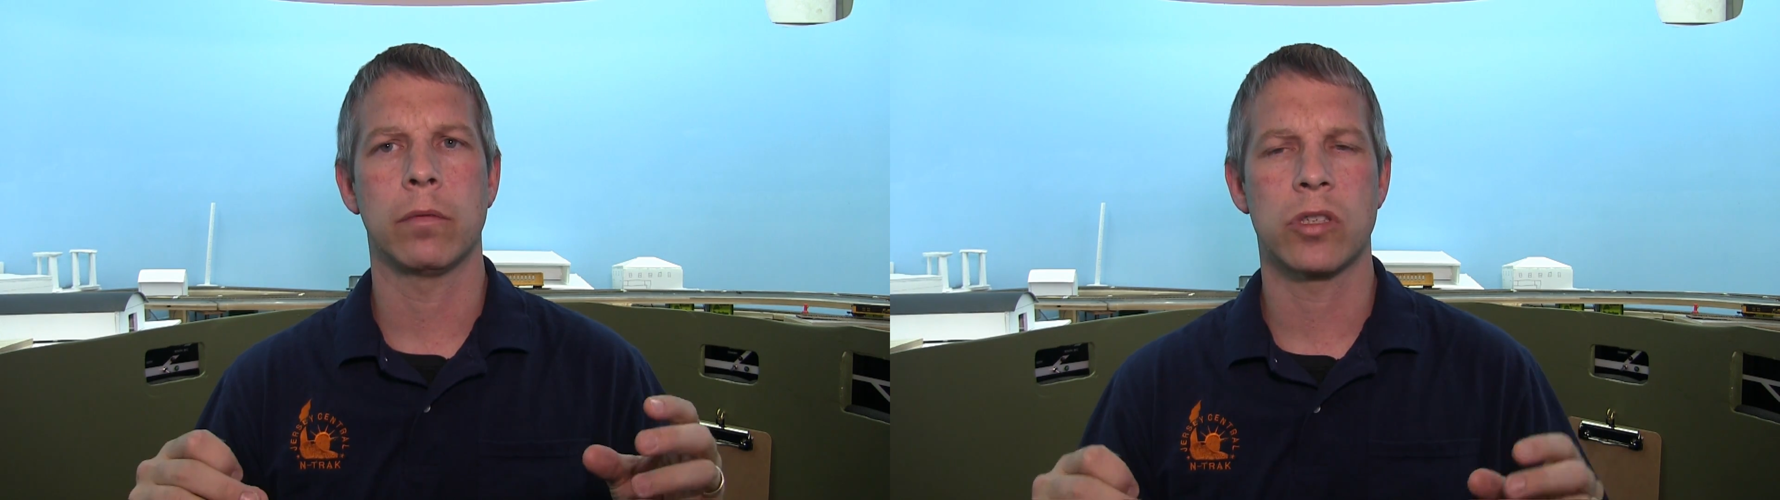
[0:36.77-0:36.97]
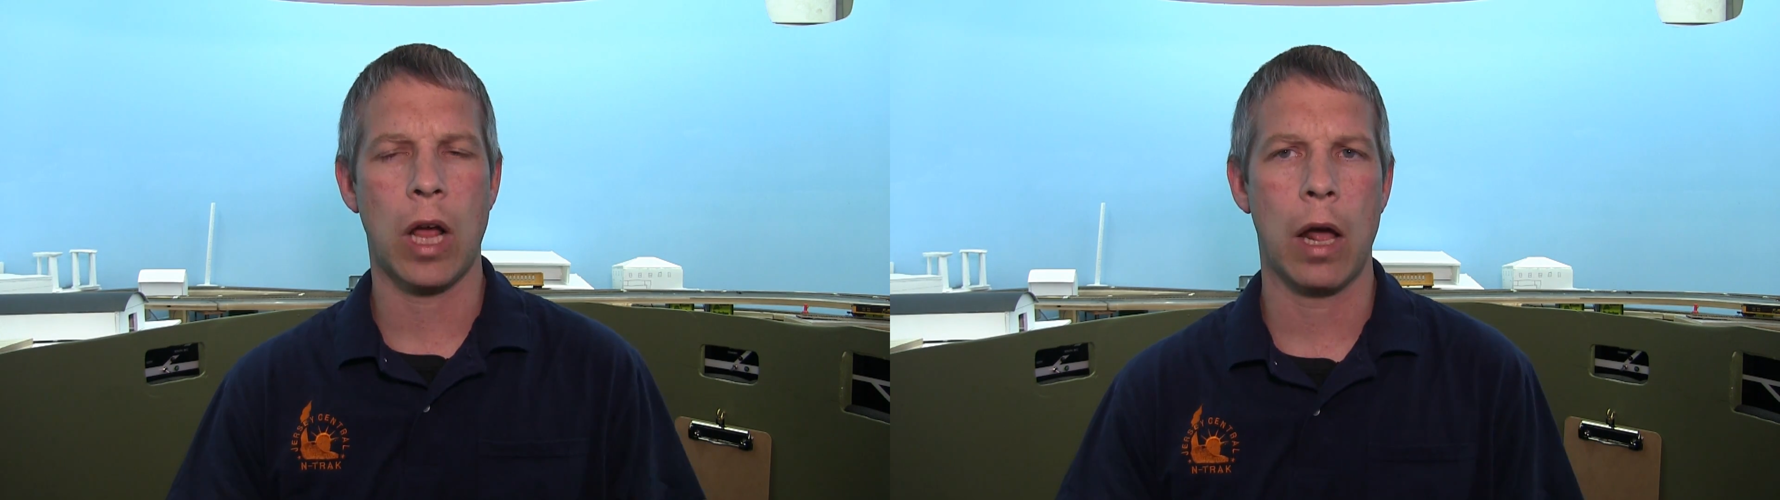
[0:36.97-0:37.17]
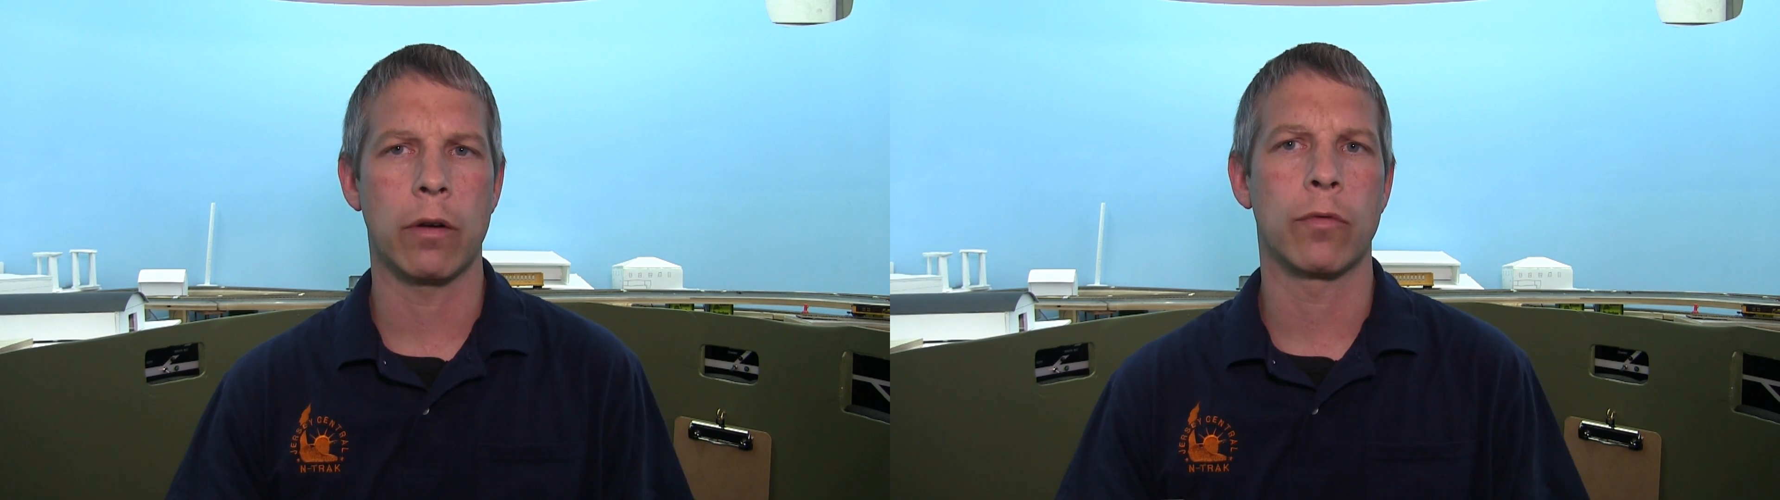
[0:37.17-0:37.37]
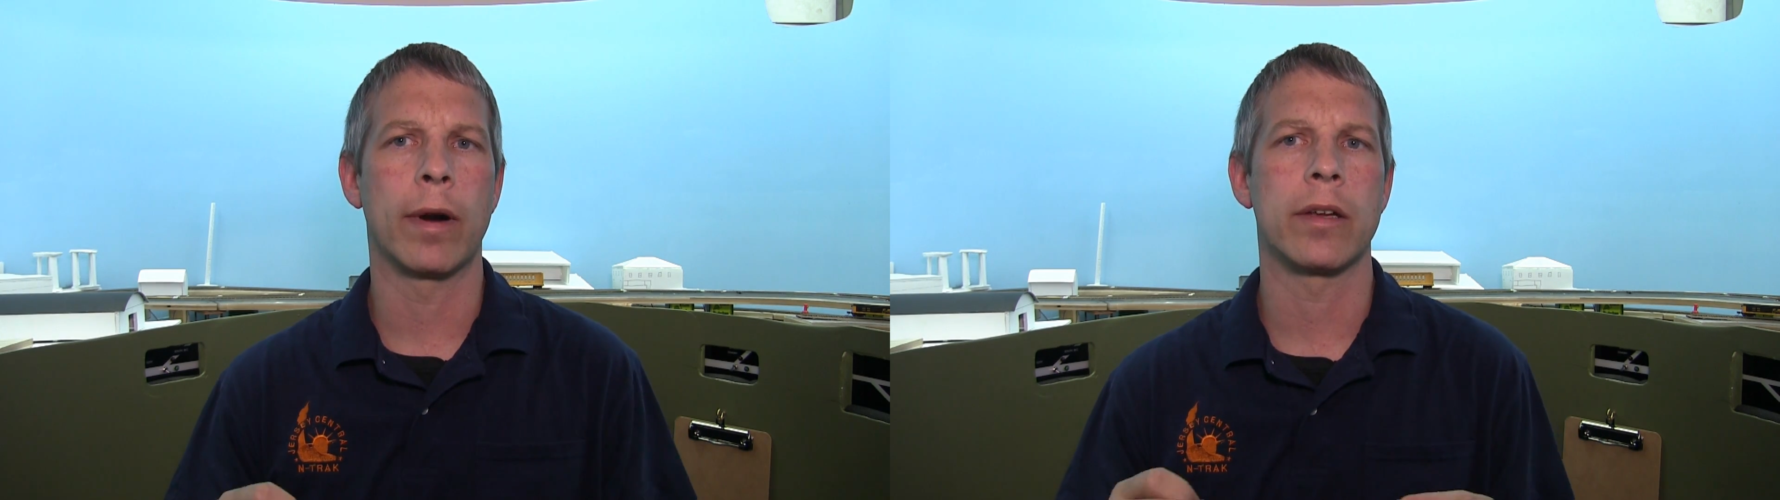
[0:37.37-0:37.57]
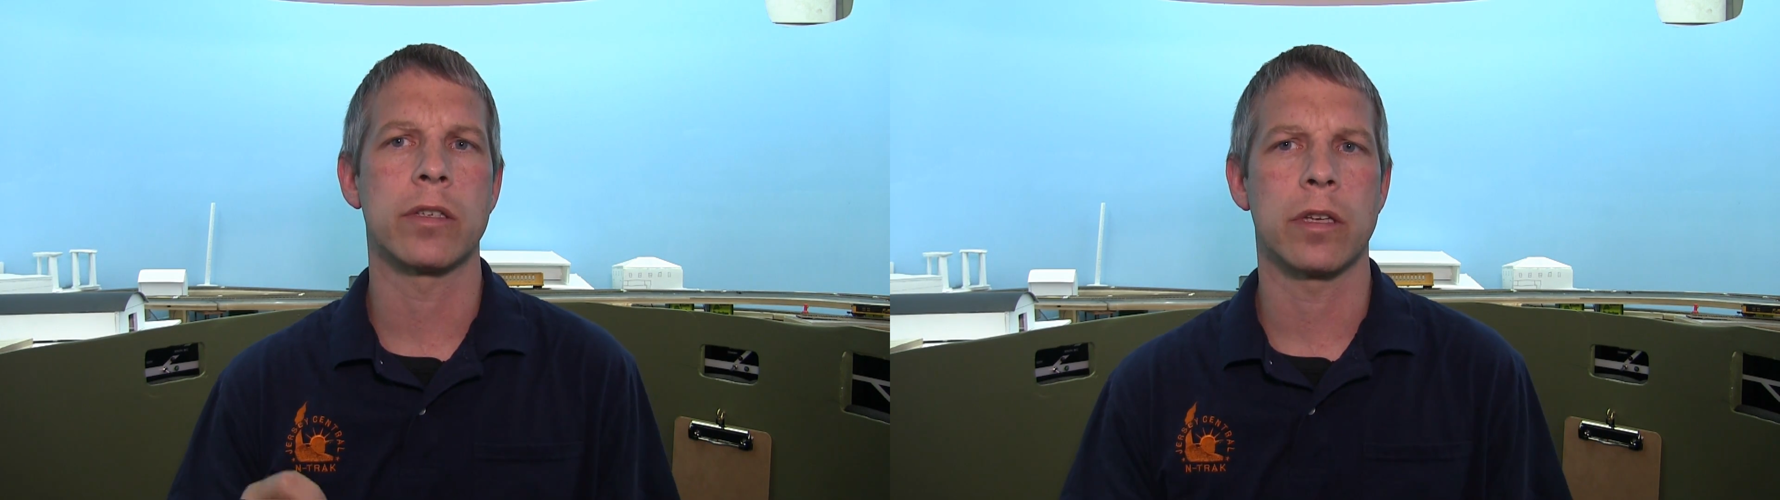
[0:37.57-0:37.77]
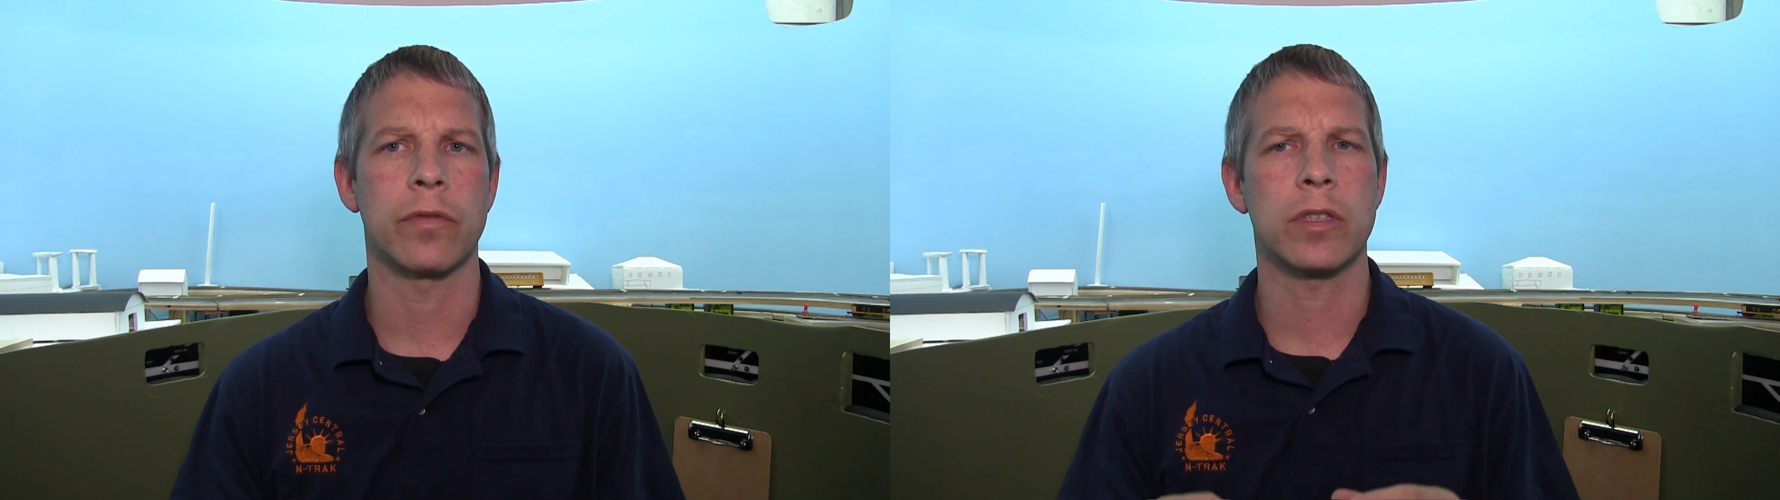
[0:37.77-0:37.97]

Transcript: soldered rails and stuff.